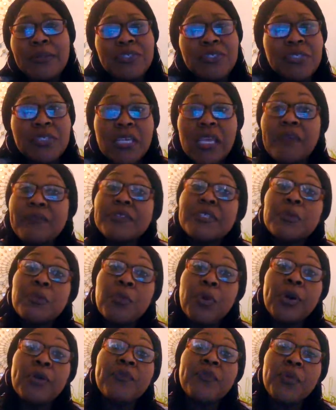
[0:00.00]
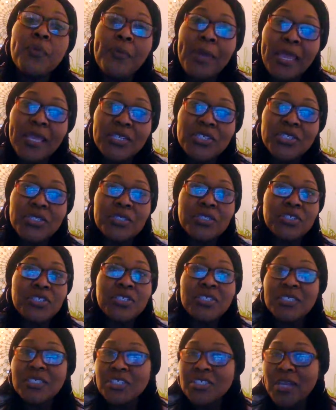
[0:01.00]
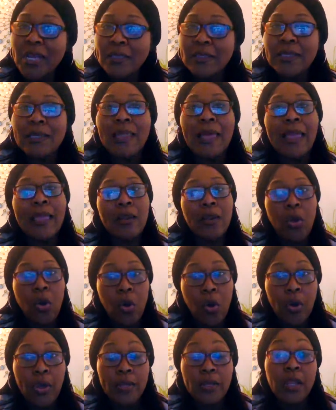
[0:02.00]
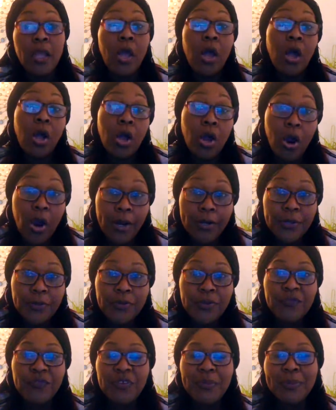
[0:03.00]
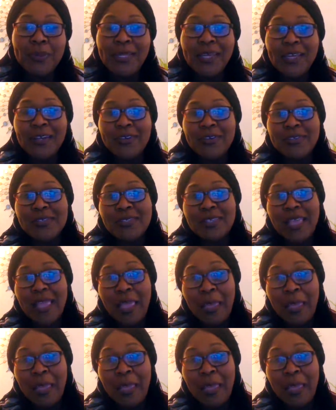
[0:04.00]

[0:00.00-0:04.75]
just to give some more information, just to shine the light on cardio-defibrillators,